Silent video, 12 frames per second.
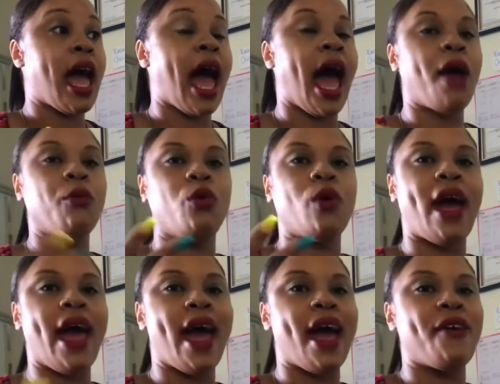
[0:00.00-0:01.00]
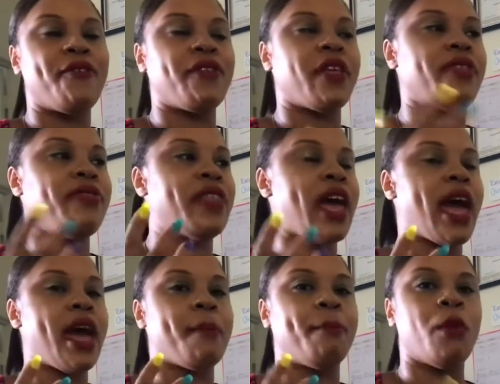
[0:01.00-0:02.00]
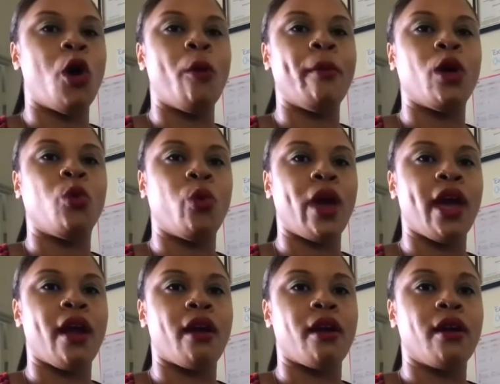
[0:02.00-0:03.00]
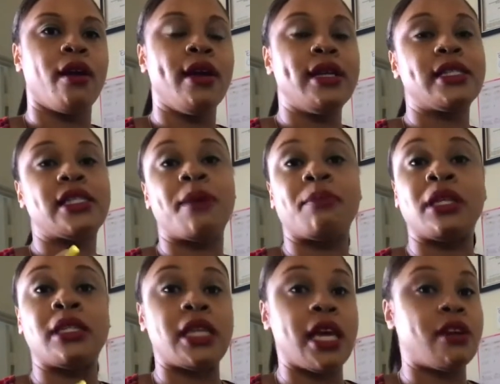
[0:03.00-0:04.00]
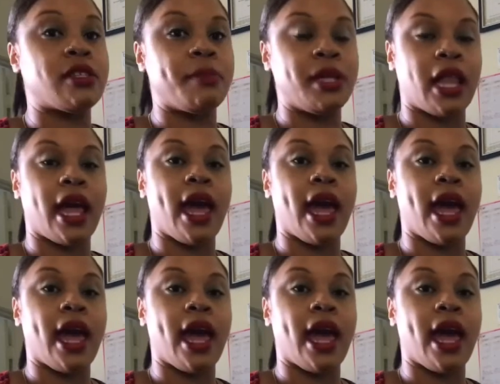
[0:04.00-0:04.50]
I will have that moment where something tells me like,